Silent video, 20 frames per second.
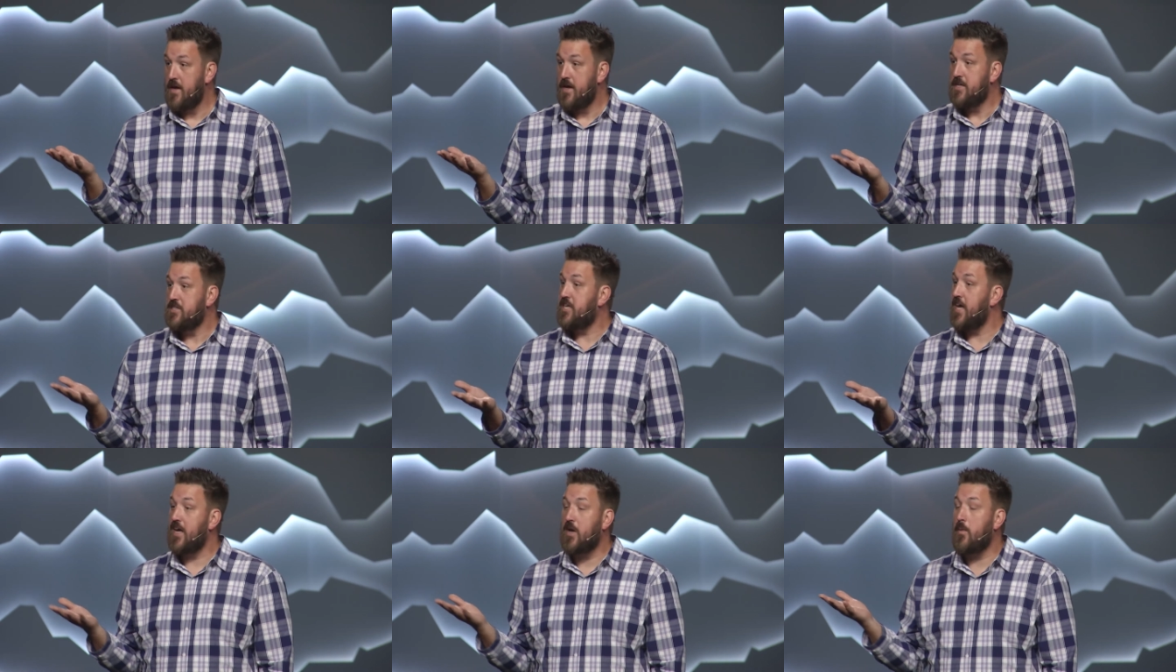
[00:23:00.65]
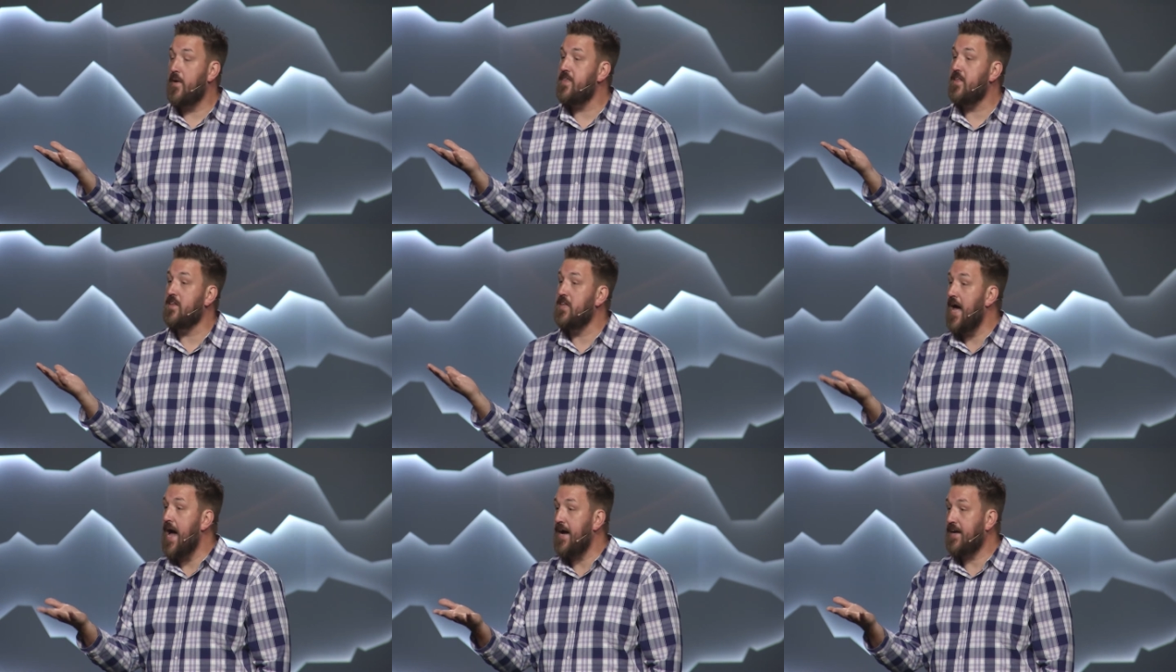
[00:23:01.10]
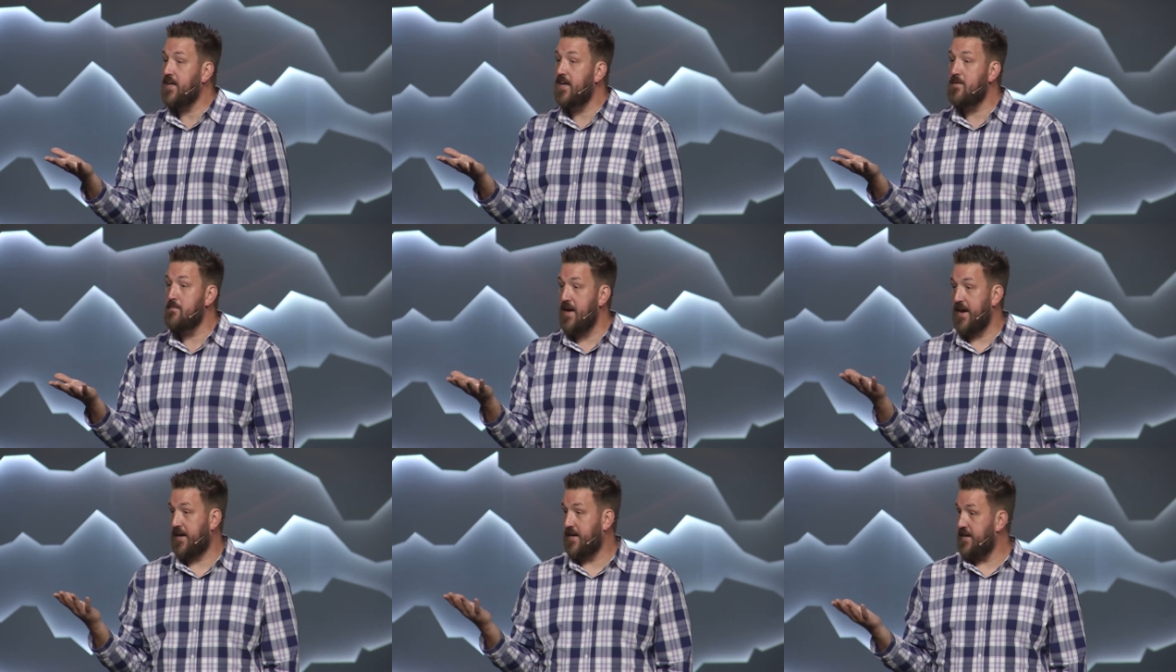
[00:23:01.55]
Take away the
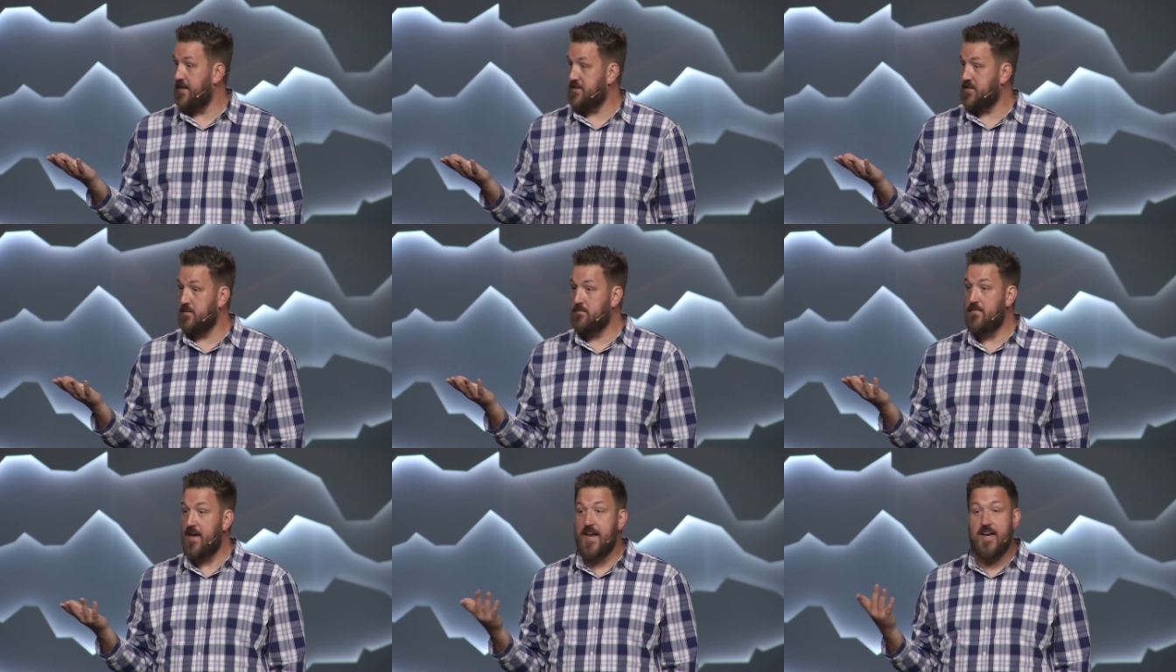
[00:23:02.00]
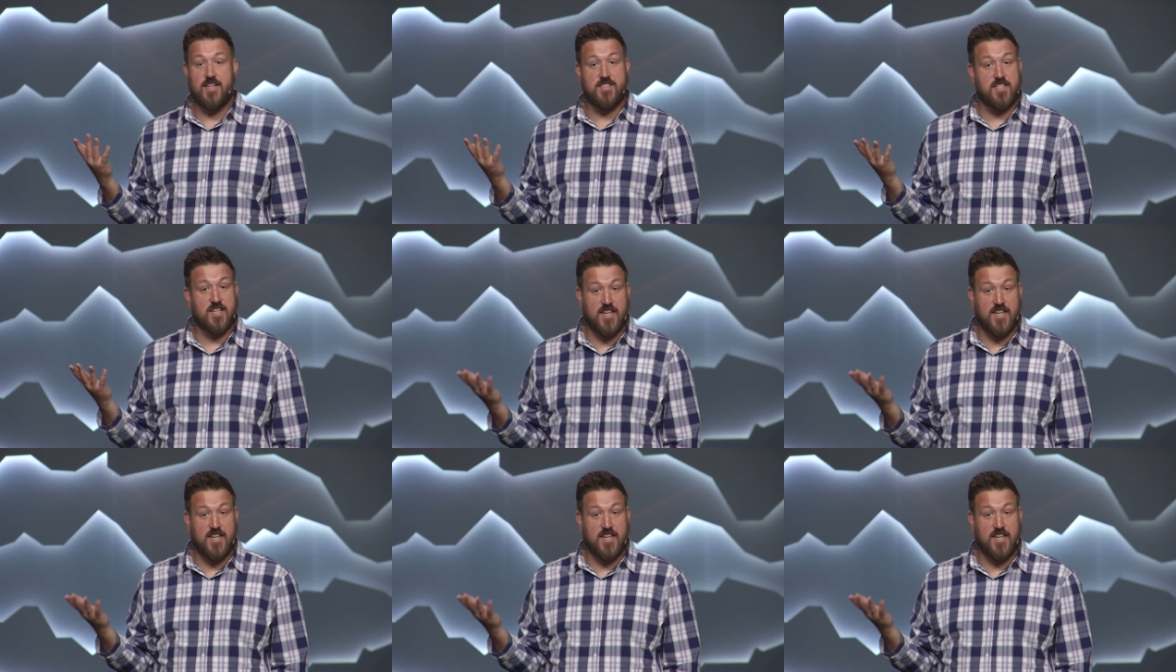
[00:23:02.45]
locking mechanism, and it's a